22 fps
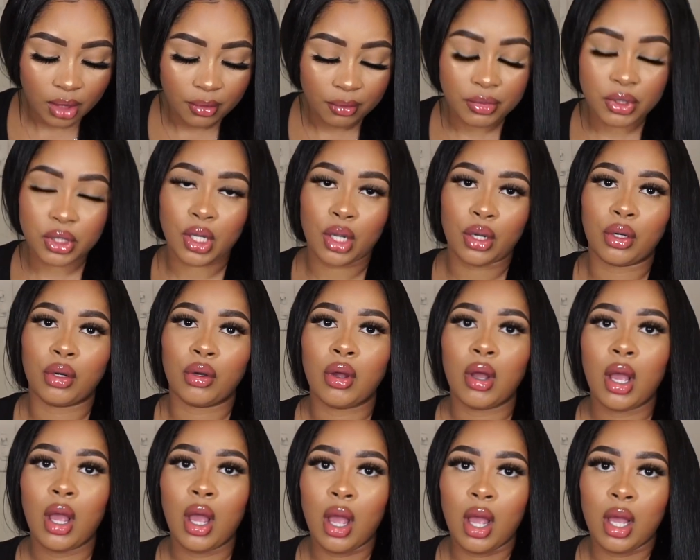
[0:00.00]
So
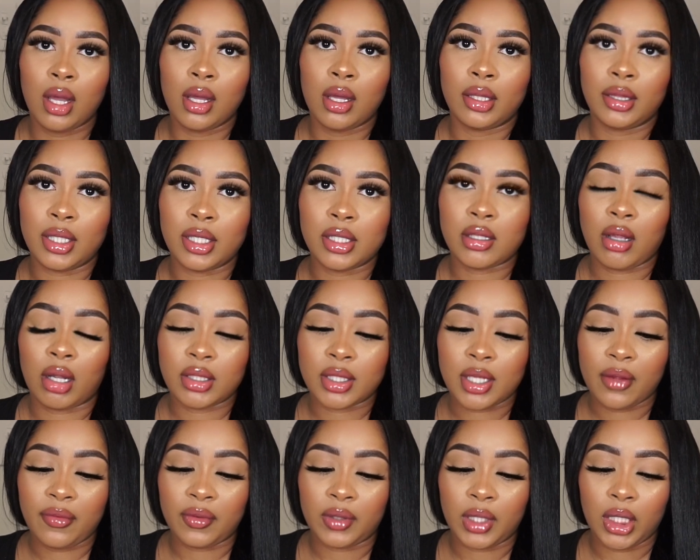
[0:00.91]
these are
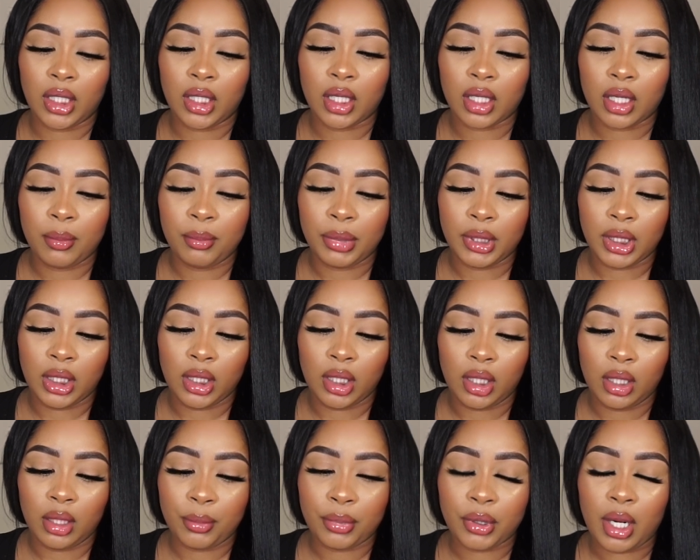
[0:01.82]
definitely gonna
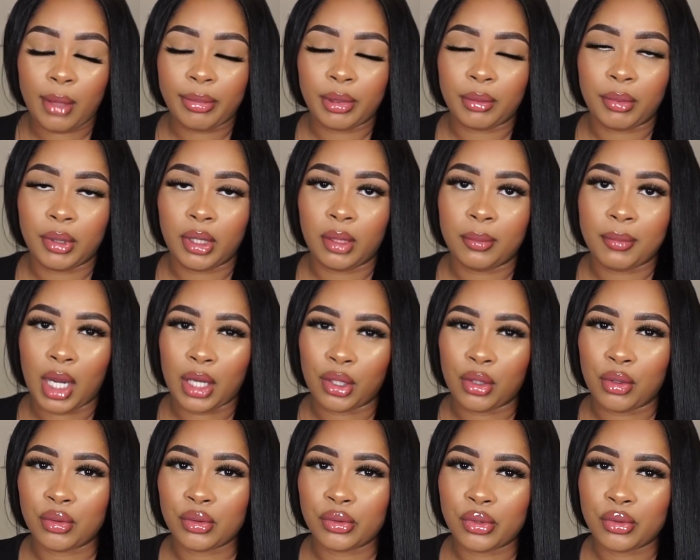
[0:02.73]
be probably my
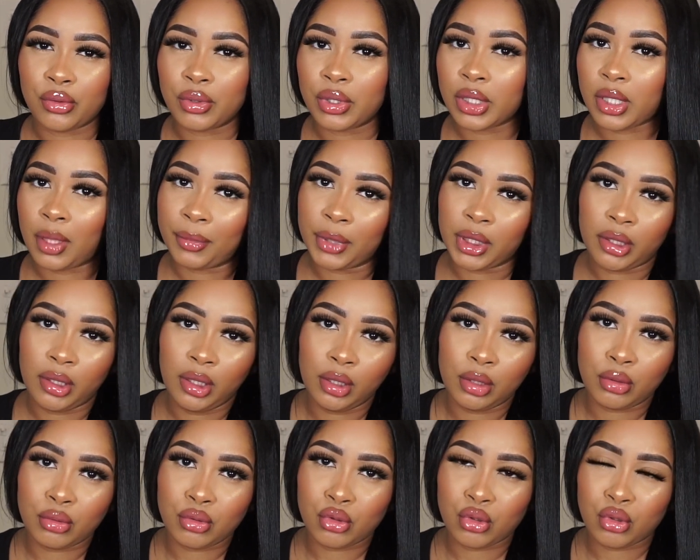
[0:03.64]
go-to summer
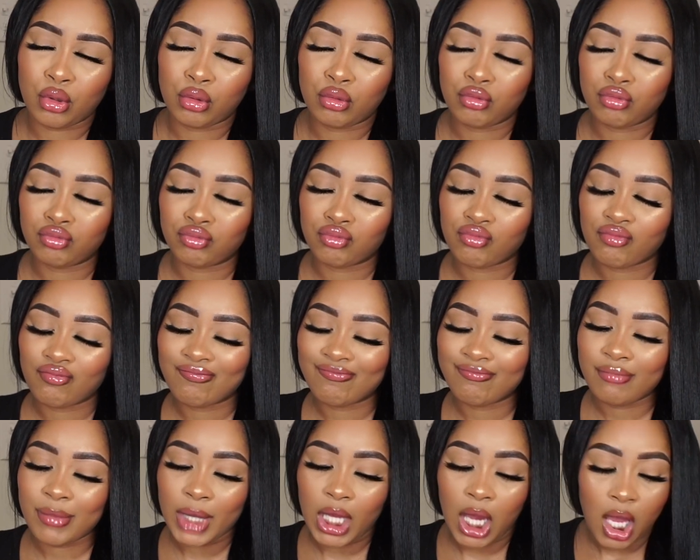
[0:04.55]
heels. So
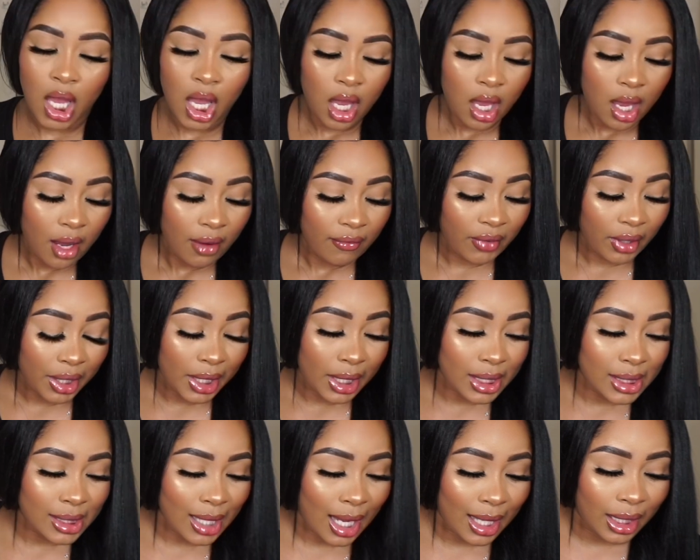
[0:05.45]
very
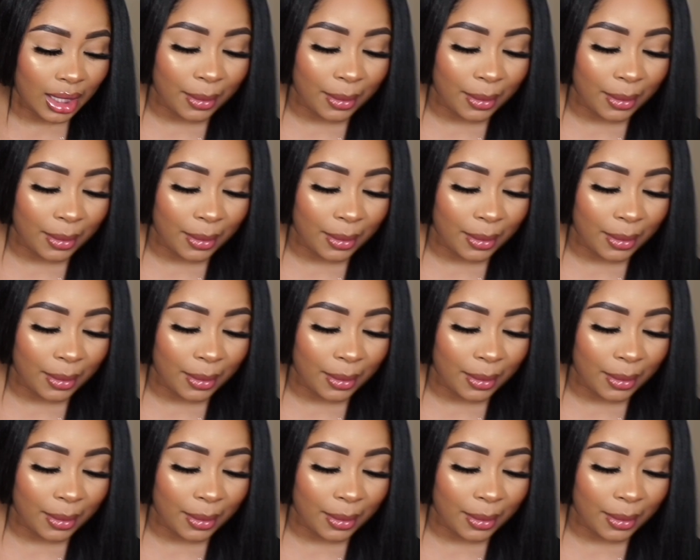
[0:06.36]
excited